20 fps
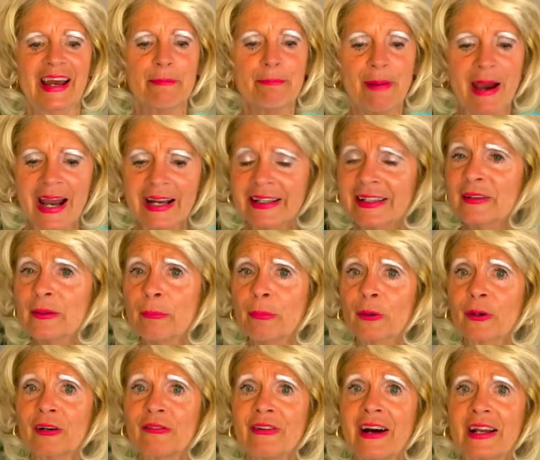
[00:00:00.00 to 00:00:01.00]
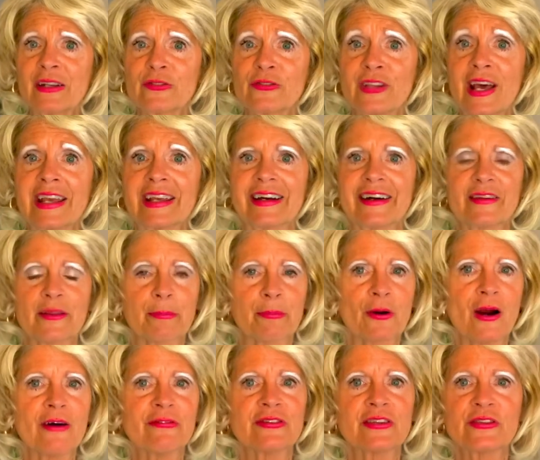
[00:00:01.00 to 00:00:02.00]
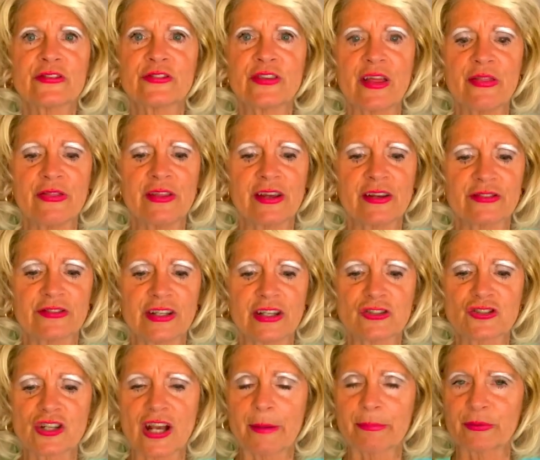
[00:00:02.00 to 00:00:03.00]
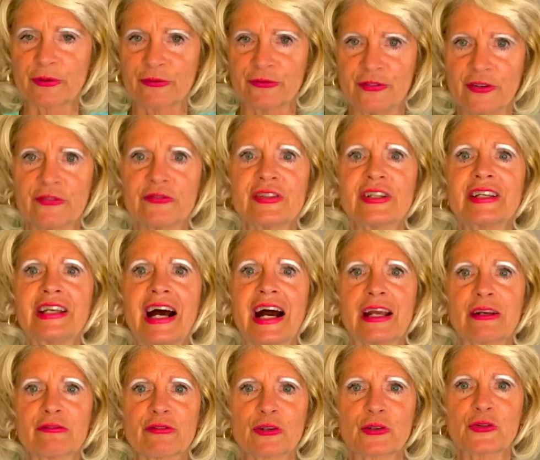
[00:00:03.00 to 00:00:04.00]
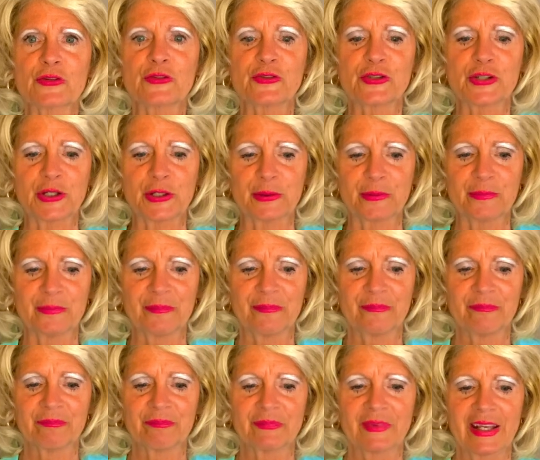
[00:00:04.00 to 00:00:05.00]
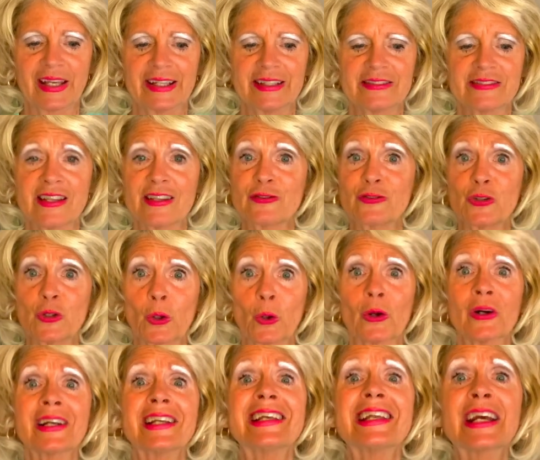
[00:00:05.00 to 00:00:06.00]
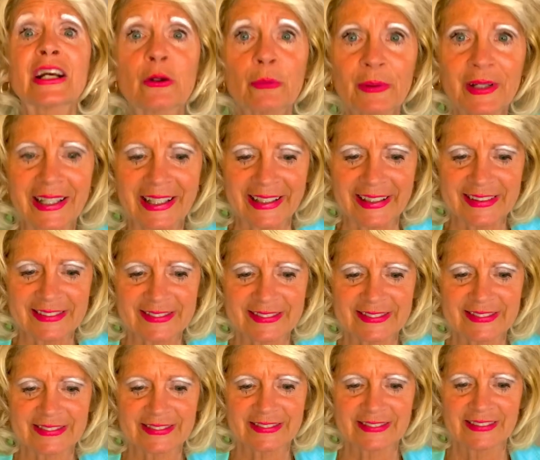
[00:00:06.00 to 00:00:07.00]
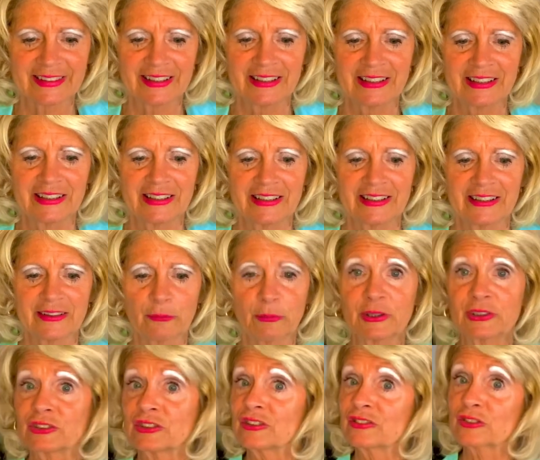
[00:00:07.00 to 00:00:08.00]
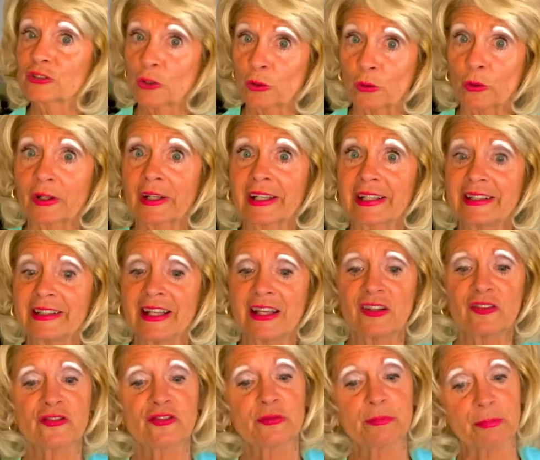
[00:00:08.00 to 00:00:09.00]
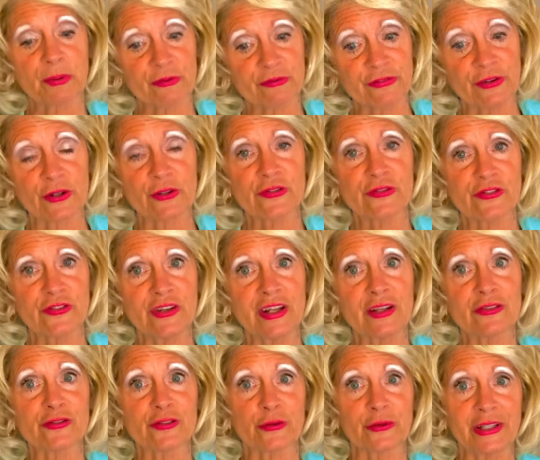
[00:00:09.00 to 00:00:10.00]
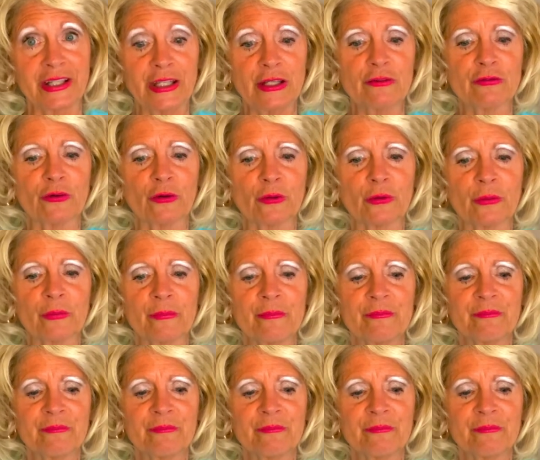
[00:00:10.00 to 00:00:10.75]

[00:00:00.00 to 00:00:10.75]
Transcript: Back in the book of Isaiah, the prophet said this in chapter 59, verse 2. It says, Your iniquities, which is crookedness, perverseness, or evil,